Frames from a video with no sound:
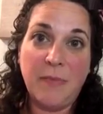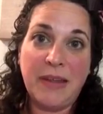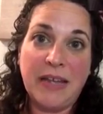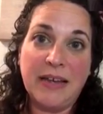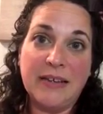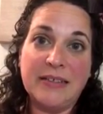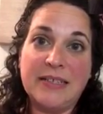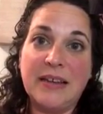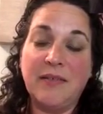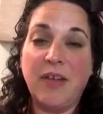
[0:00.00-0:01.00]

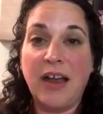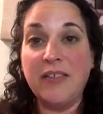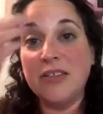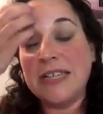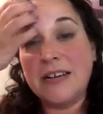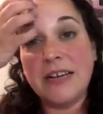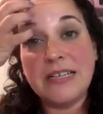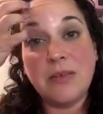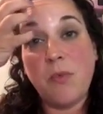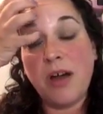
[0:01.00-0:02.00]
because a lot of those areas,
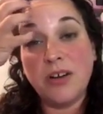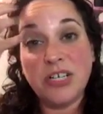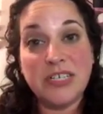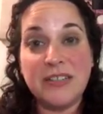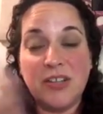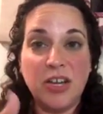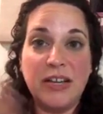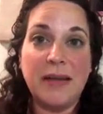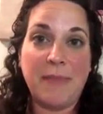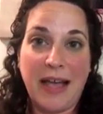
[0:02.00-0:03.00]
the water just couldn't
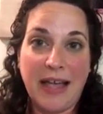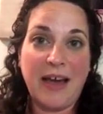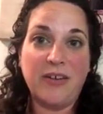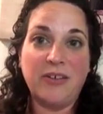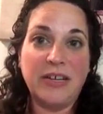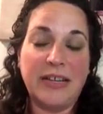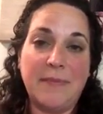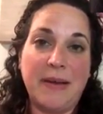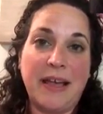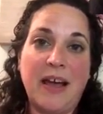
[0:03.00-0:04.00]
get back out or didn't get
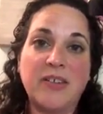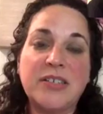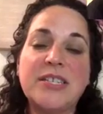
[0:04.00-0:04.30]
back out.